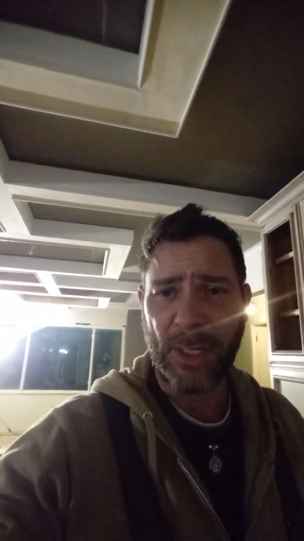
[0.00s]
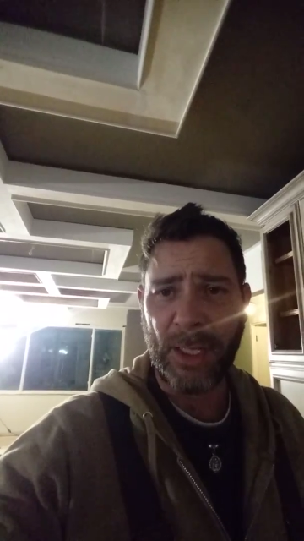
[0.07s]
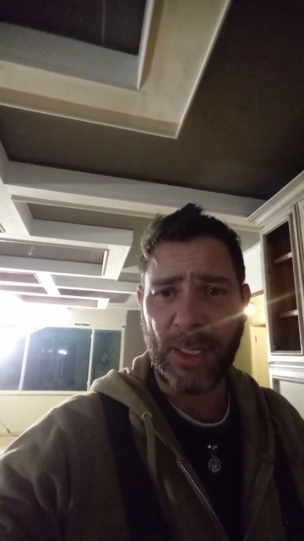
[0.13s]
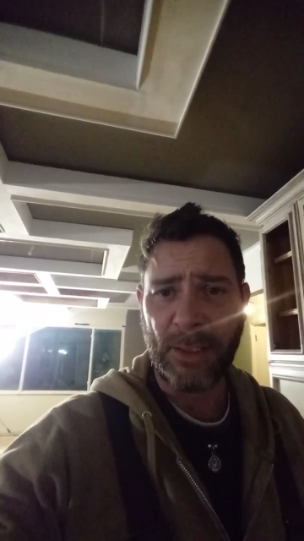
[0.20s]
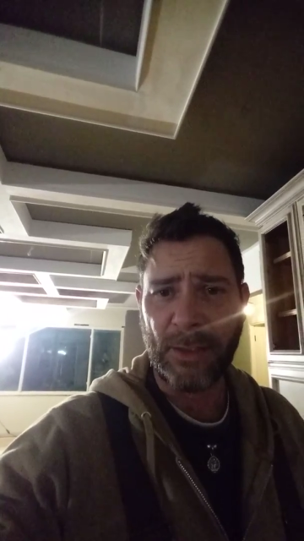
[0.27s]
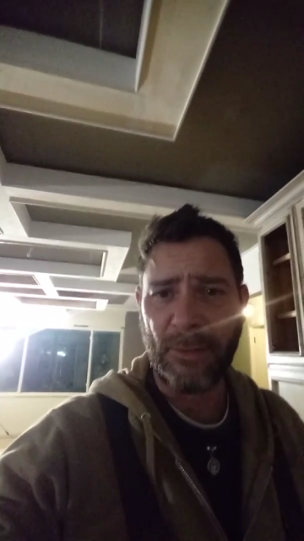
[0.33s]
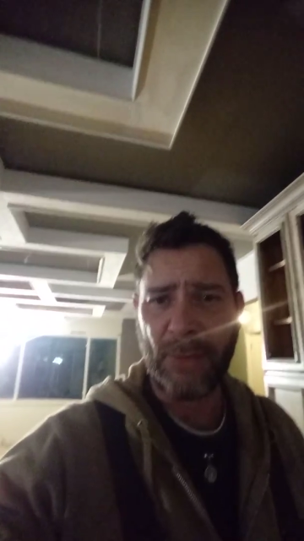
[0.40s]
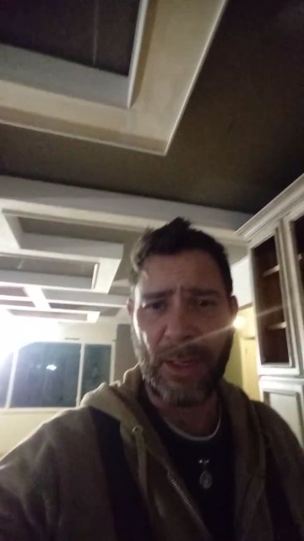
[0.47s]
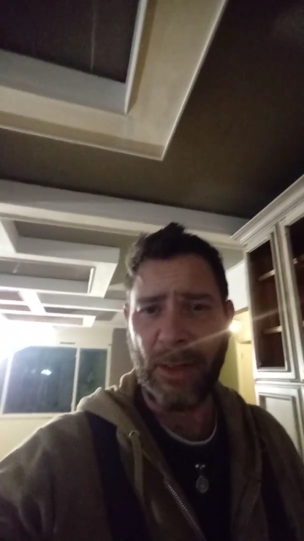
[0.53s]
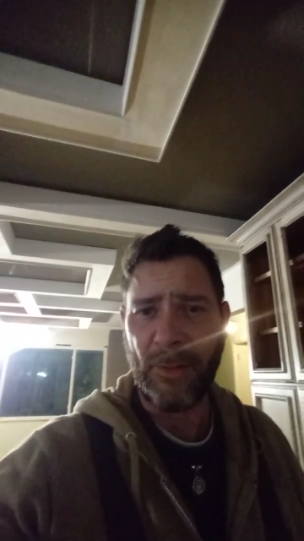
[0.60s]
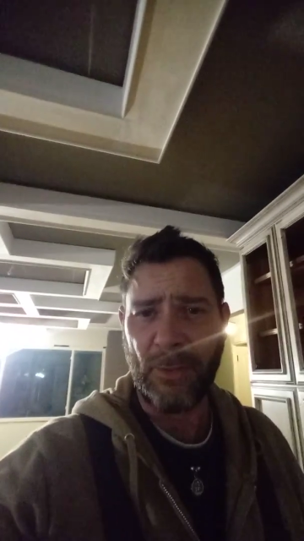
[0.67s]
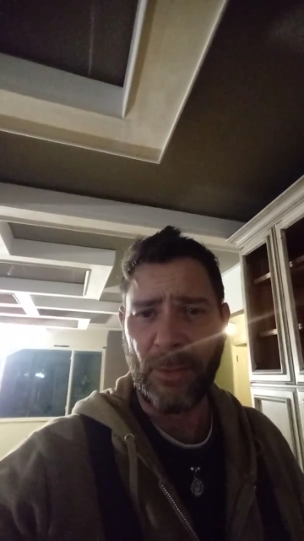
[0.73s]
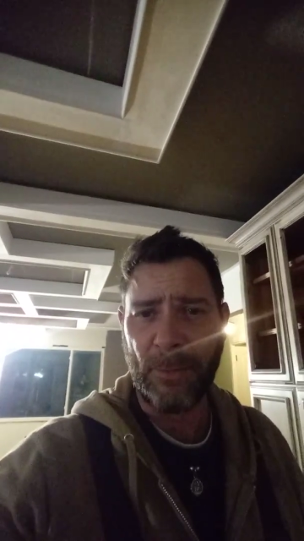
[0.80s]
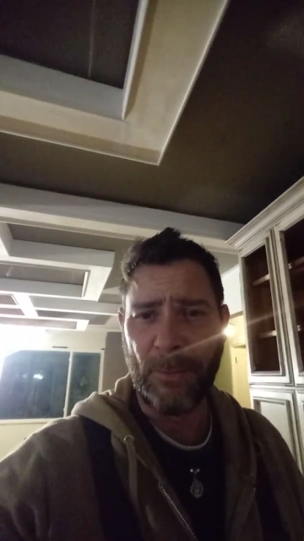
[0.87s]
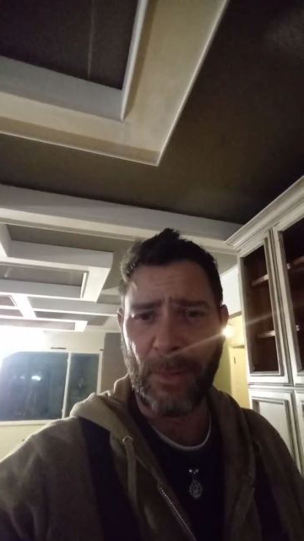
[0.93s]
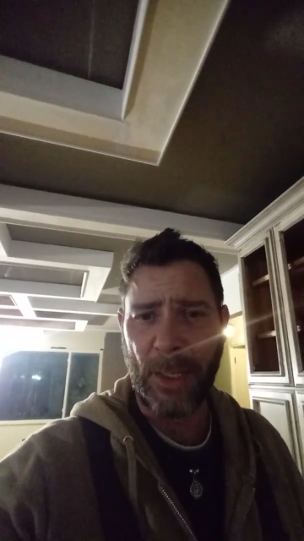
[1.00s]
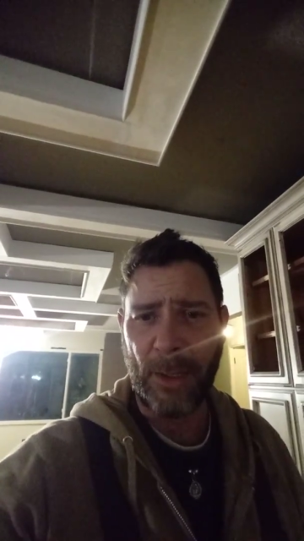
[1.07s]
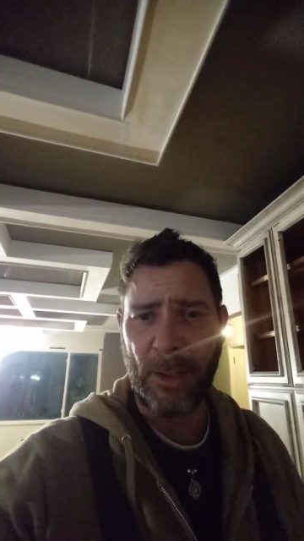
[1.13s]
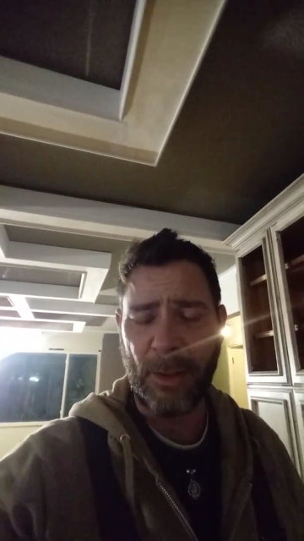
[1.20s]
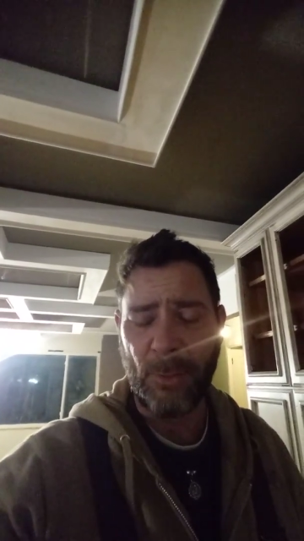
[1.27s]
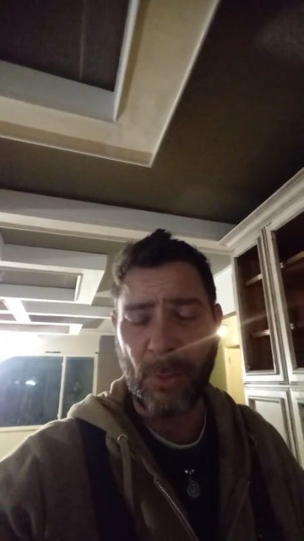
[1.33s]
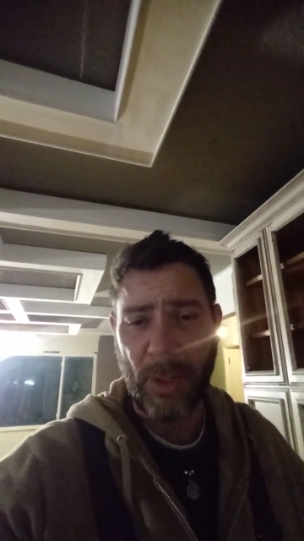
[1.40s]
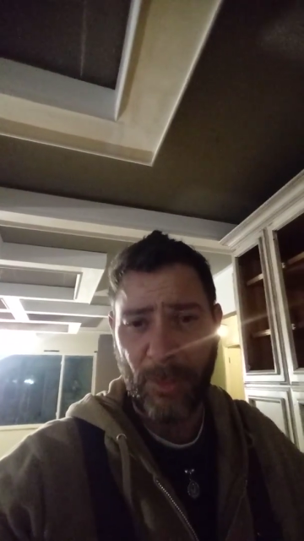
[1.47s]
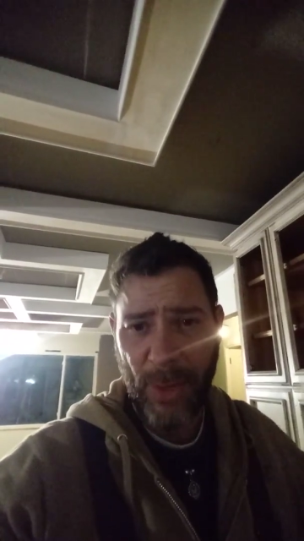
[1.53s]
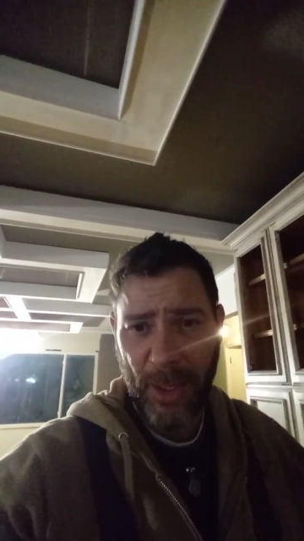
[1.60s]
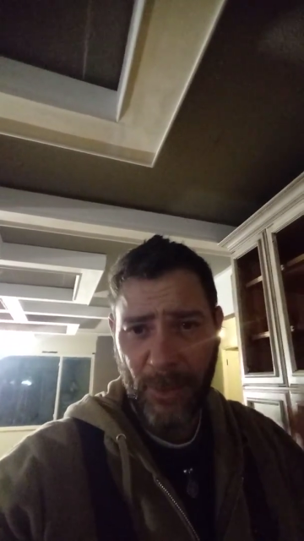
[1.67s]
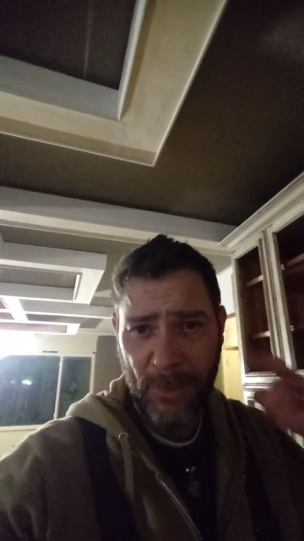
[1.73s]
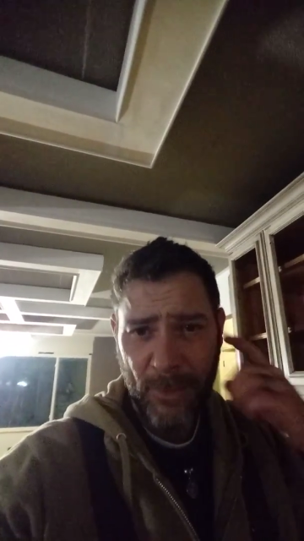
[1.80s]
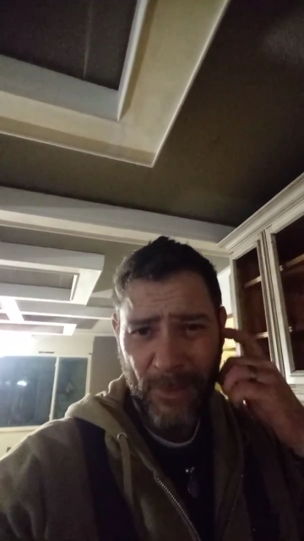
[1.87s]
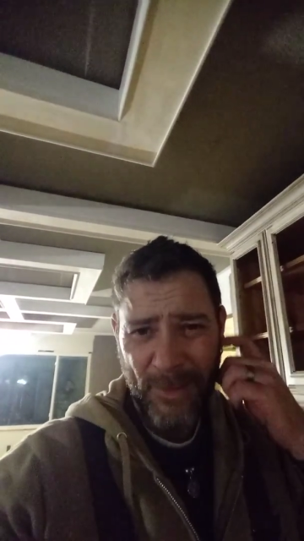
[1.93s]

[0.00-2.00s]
adhesive, I don't even worry about